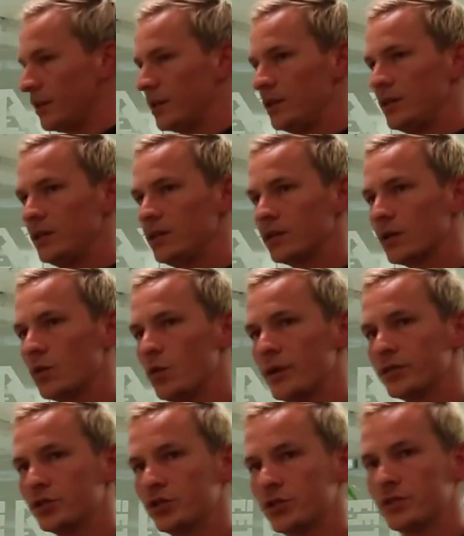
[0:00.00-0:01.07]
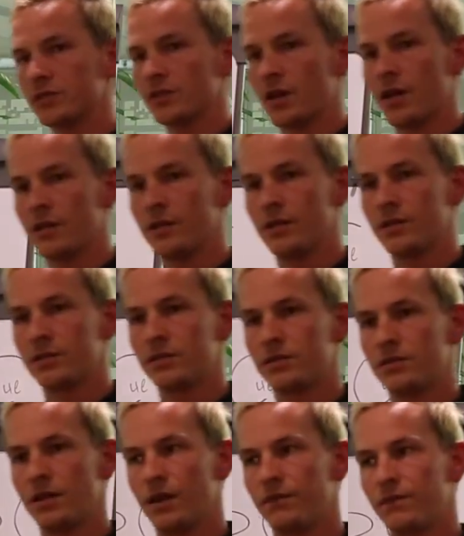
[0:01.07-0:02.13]
Any questions on this
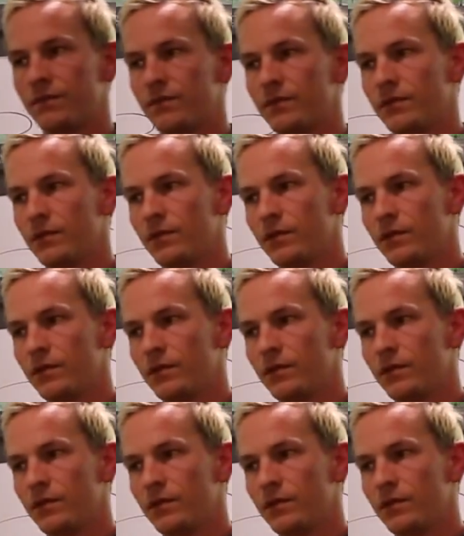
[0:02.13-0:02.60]
stuff?